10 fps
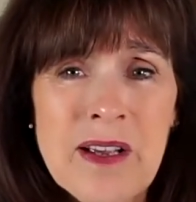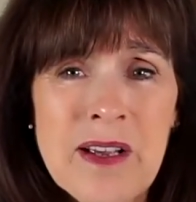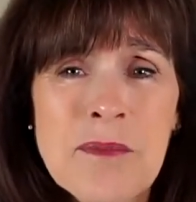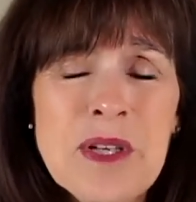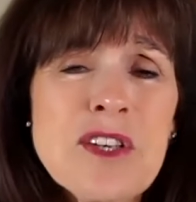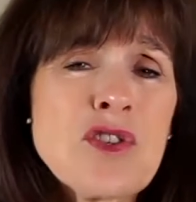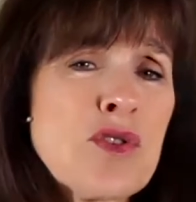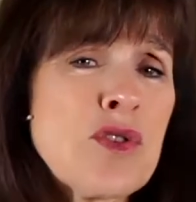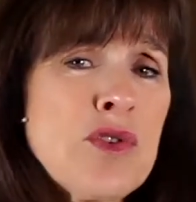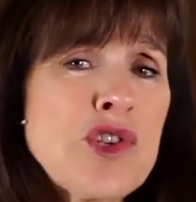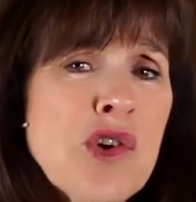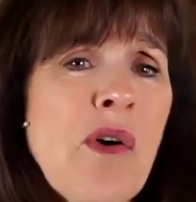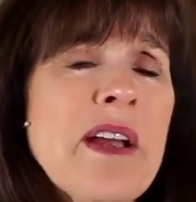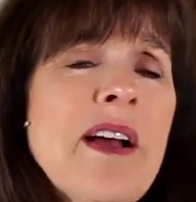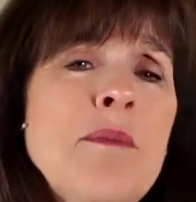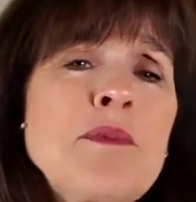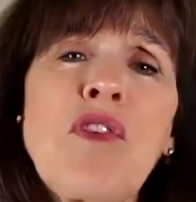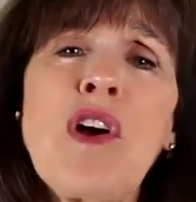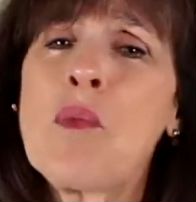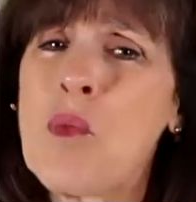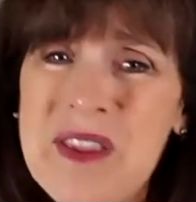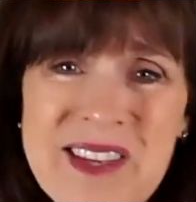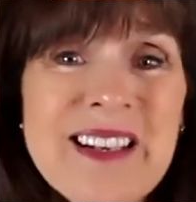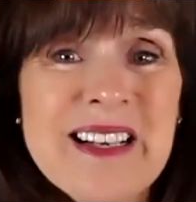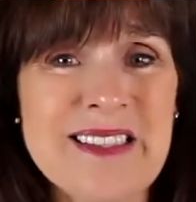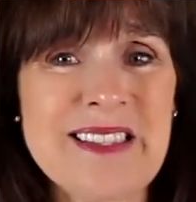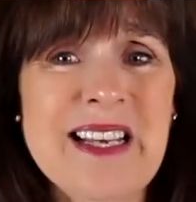because true joy comes from within us.